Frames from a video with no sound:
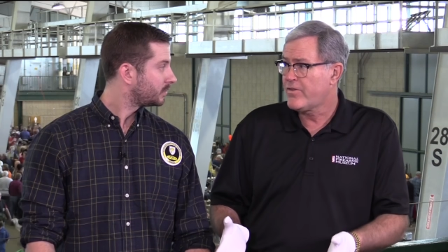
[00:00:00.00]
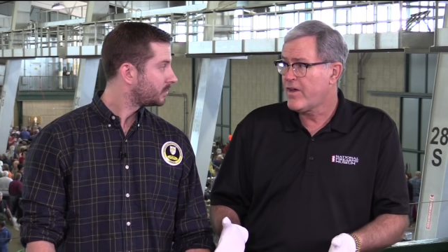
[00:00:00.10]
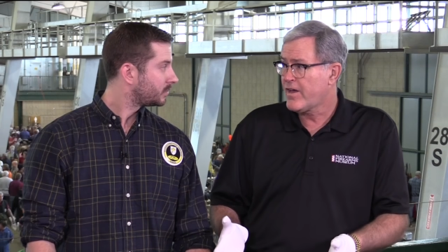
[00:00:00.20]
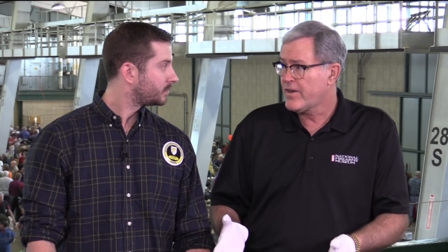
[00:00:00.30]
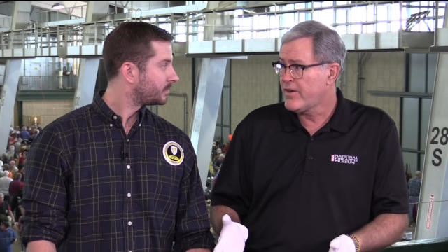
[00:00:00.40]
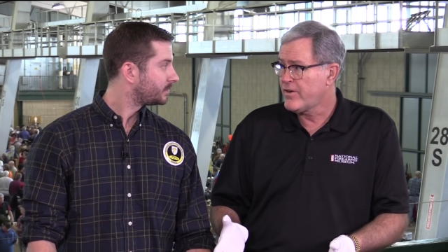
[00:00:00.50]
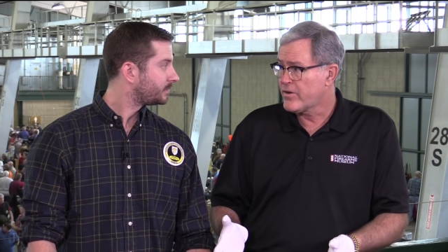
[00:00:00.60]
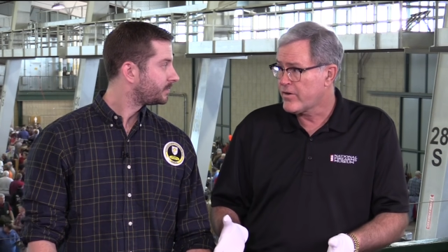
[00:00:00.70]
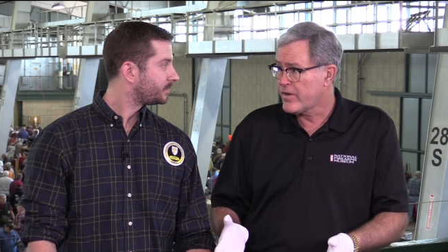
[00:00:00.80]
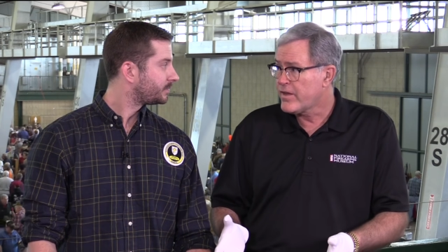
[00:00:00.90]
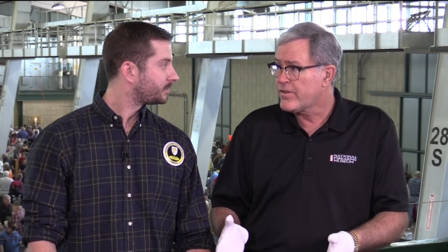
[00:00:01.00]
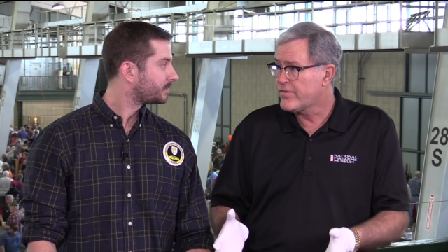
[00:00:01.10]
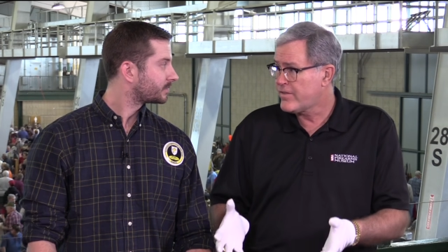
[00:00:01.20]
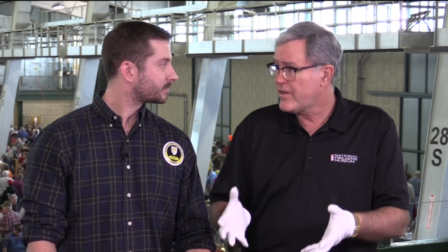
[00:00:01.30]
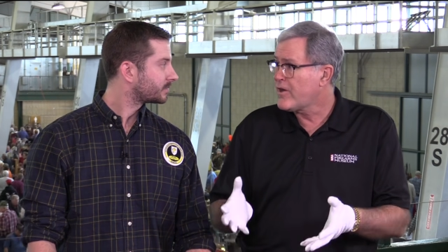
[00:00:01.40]
Speaker 1: you've got here
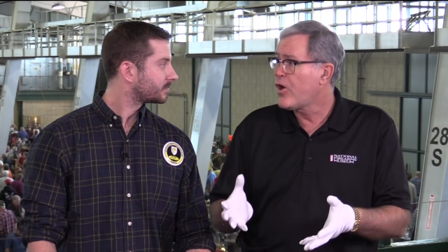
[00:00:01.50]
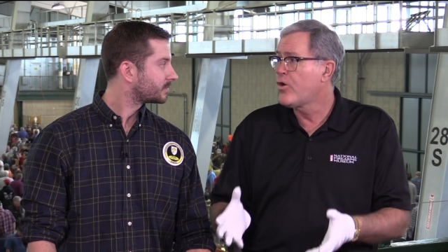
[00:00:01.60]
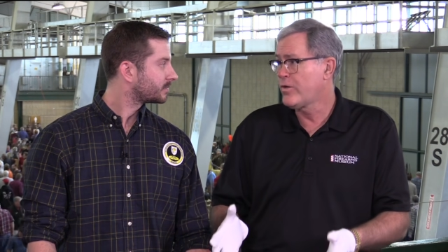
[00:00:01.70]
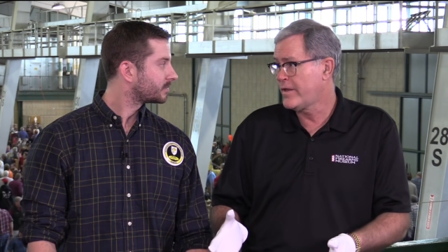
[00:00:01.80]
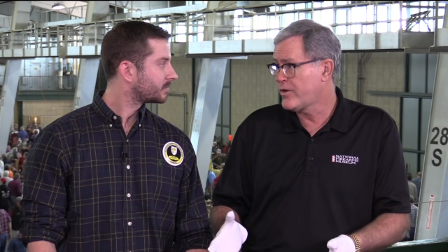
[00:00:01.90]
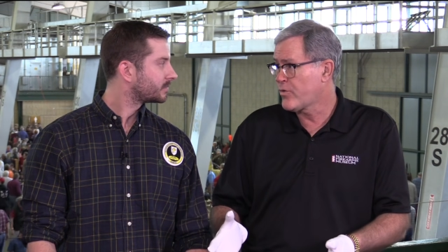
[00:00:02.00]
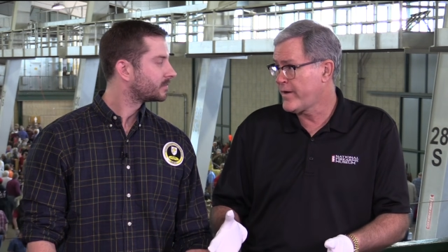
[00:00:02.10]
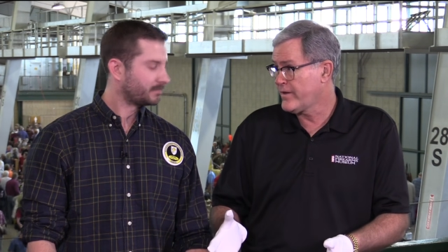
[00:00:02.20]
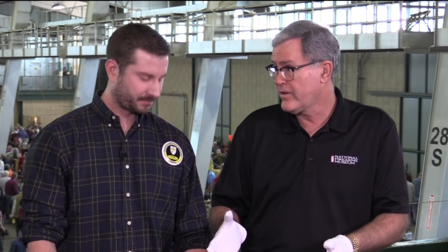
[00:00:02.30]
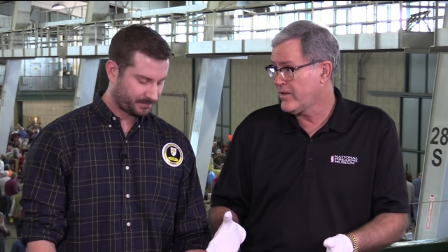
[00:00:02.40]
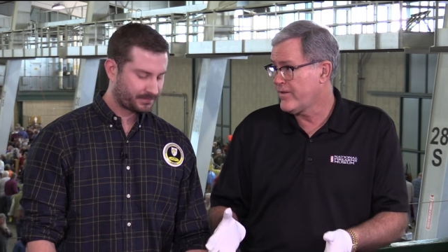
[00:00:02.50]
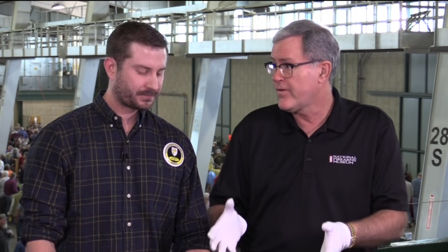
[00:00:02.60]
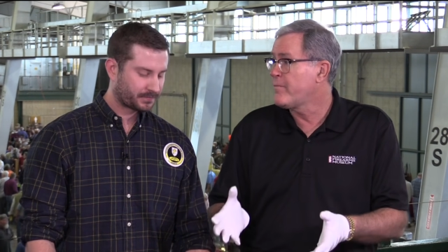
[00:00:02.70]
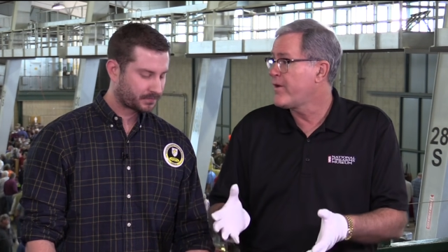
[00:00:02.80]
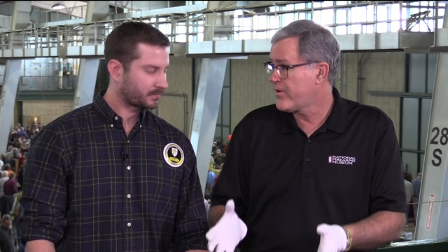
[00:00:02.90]
is the holy grail of
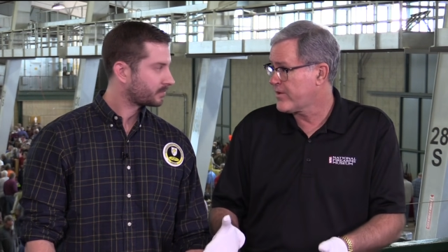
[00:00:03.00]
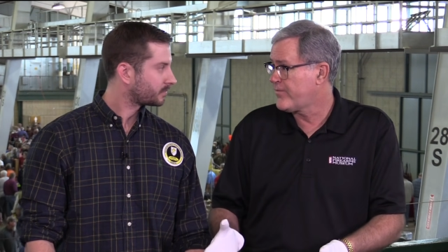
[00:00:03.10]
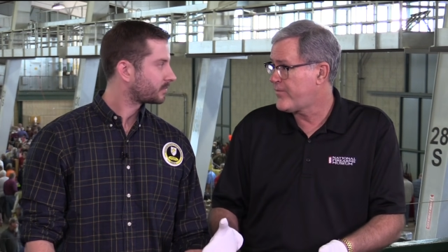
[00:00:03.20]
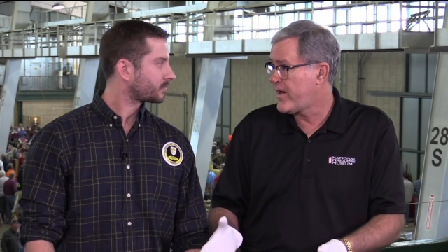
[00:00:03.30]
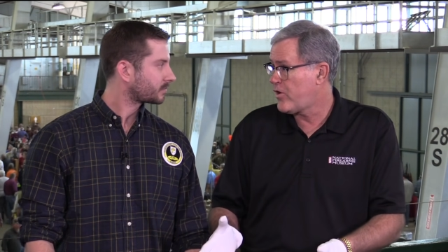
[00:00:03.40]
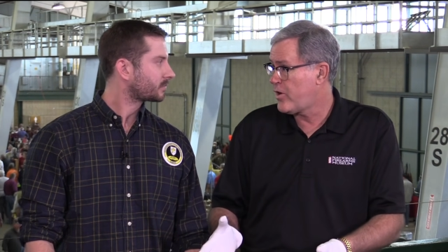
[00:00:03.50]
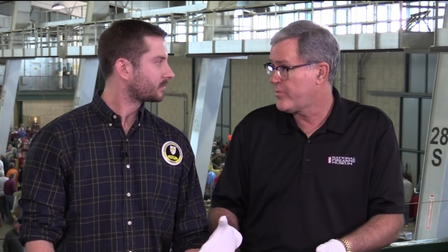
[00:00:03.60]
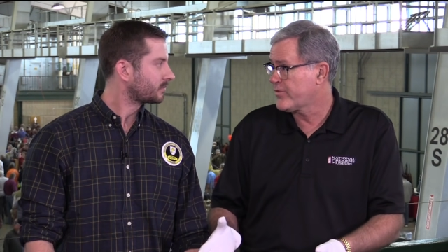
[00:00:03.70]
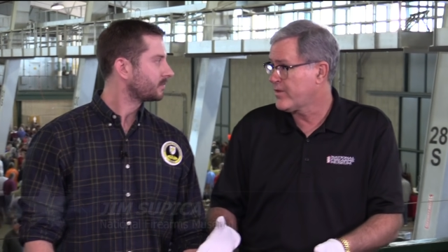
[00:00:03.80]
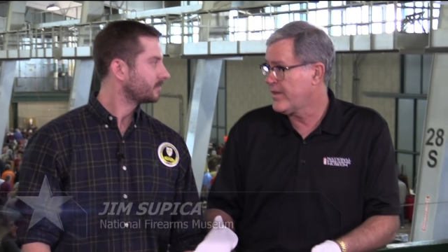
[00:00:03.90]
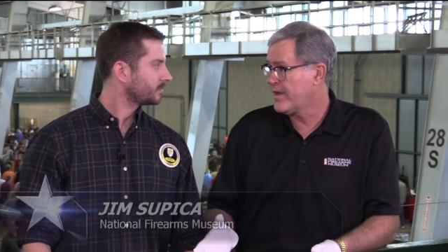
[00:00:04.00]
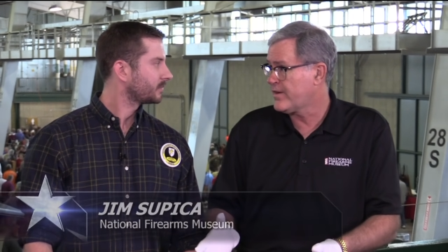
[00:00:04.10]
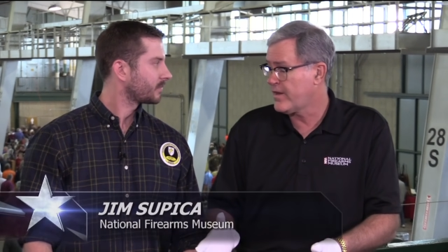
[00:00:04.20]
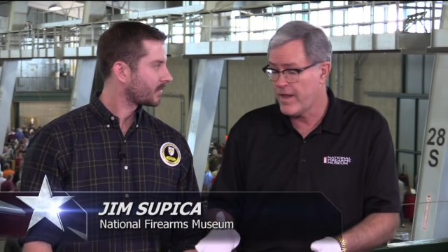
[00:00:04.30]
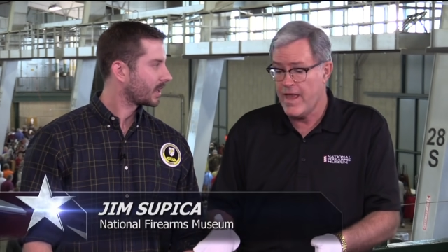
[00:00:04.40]
American firearms
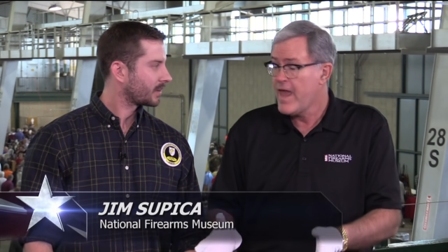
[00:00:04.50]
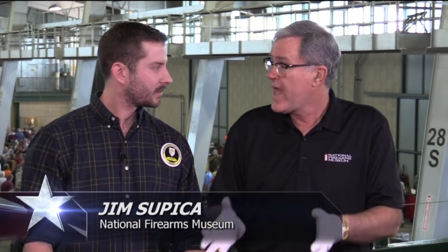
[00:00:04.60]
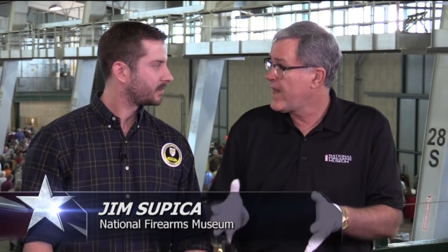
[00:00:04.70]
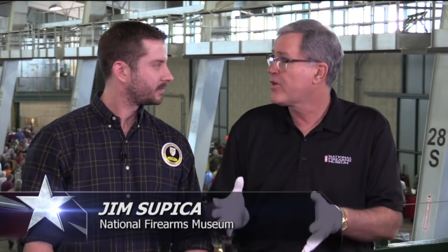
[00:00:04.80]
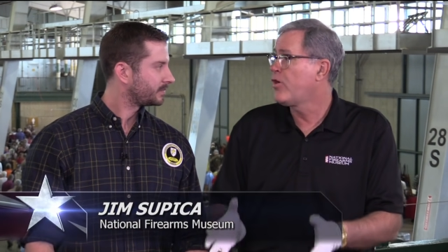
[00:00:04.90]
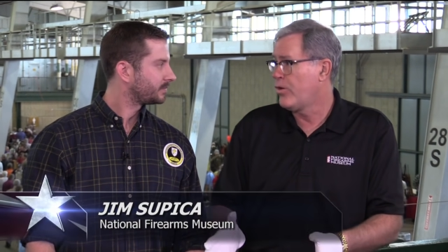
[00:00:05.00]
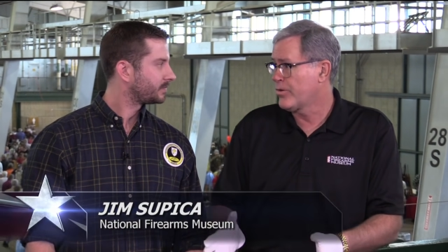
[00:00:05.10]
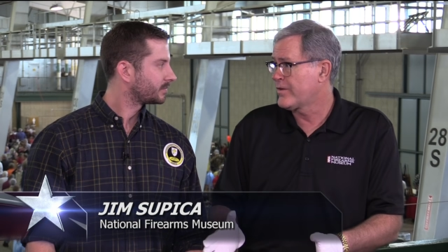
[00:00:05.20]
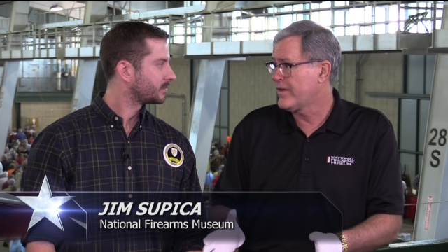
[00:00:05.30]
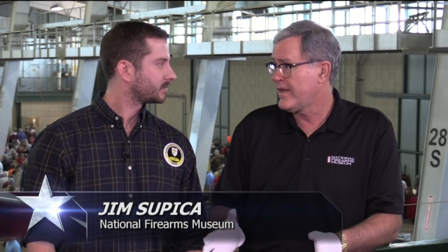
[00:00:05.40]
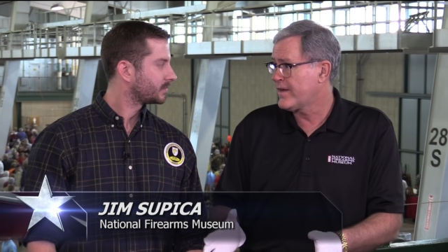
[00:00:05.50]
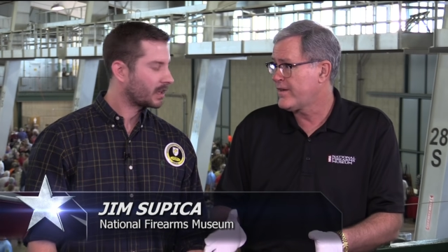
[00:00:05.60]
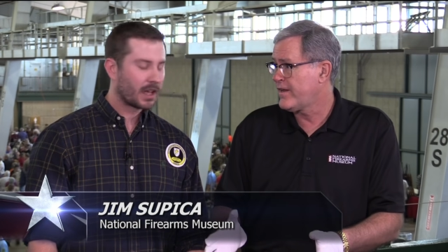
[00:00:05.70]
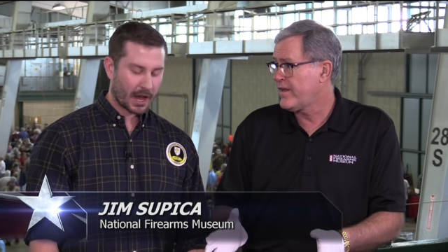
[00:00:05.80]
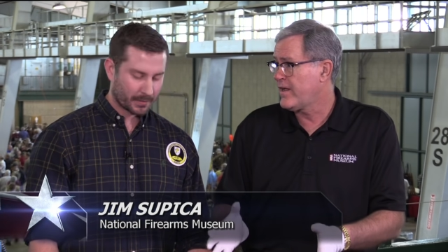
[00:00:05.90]
collecting and Colt
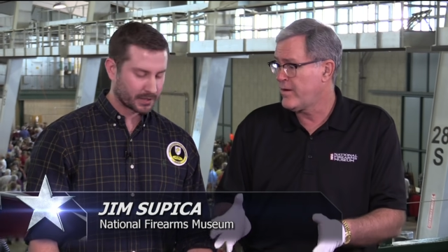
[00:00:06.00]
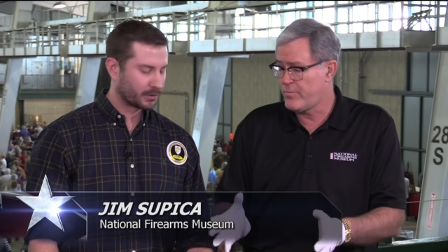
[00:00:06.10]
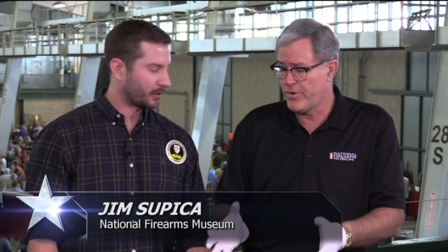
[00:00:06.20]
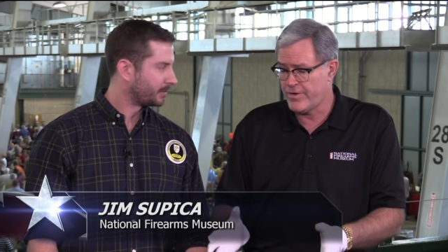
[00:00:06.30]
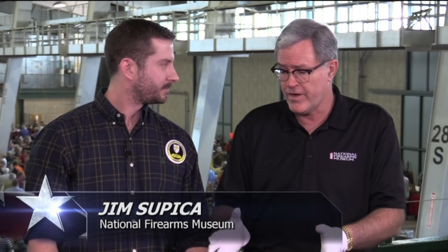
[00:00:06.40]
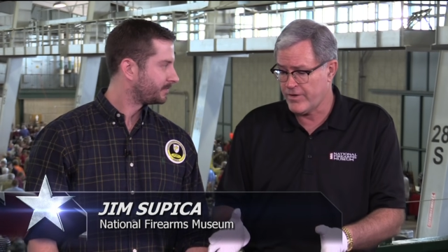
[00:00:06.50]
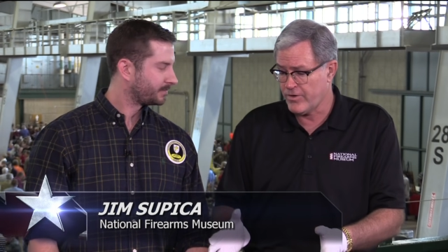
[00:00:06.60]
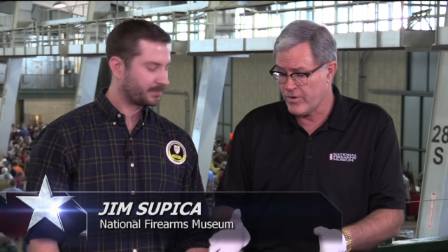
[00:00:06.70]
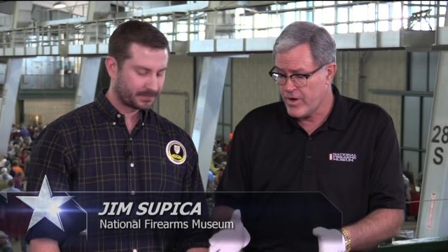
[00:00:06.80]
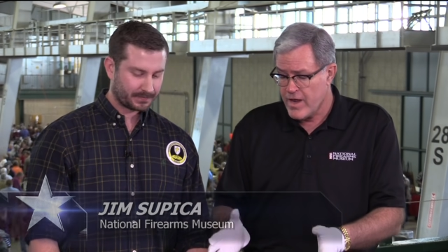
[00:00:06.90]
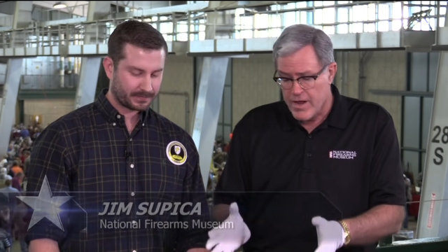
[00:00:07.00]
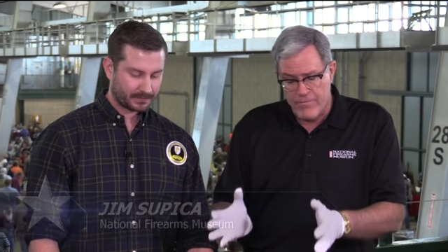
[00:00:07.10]
collecting Absolutely. in particular.